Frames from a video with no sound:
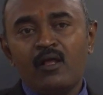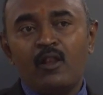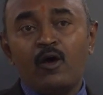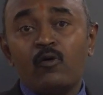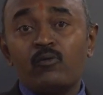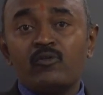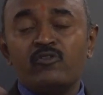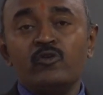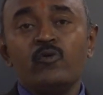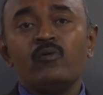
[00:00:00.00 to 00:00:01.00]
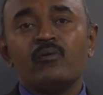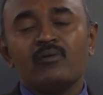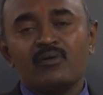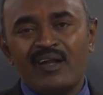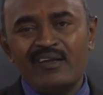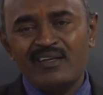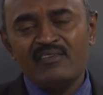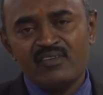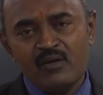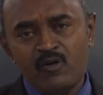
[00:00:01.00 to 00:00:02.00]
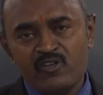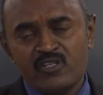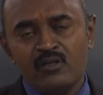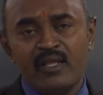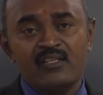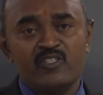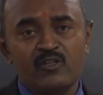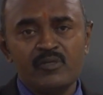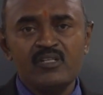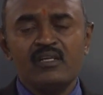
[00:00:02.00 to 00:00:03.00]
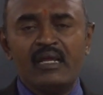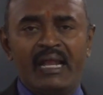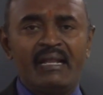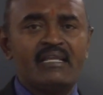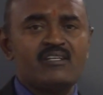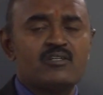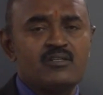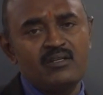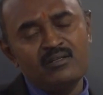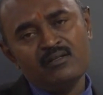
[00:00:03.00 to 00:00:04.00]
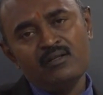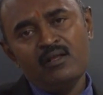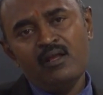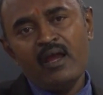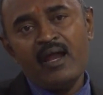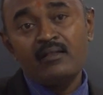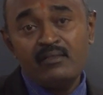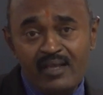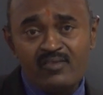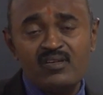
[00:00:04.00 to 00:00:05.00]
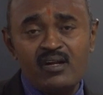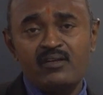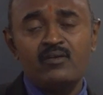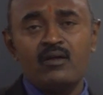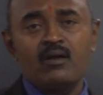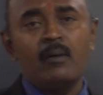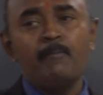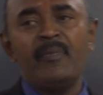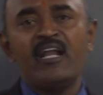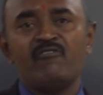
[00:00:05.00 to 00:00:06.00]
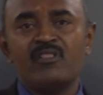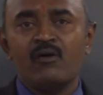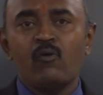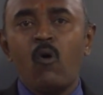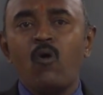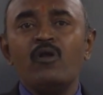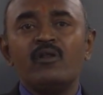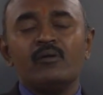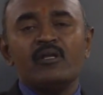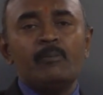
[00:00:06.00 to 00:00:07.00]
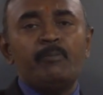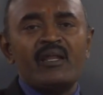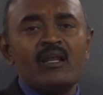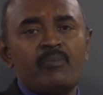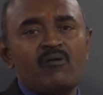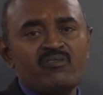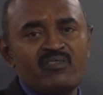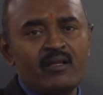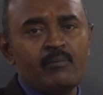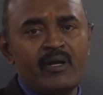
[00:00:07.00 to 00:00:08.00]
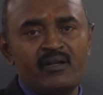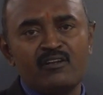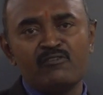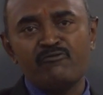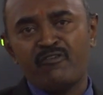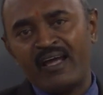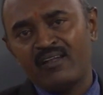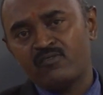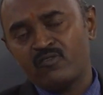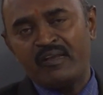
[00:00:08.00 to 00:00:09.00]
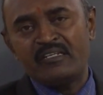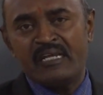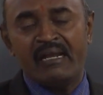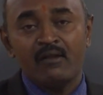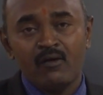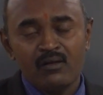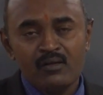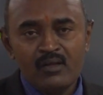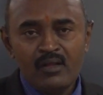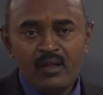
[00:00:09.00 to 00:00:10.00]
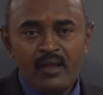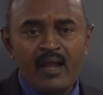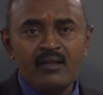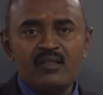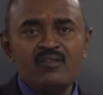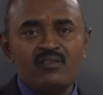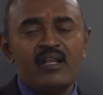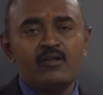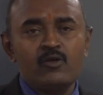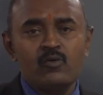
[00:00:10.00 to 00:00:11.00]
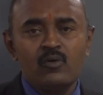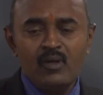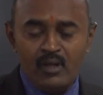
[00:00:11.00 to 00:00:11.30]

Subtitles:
now new countries emerged like Germany and Italy, and they started to compete with the old imperial powers like Britain, France, Russia and all. And this led to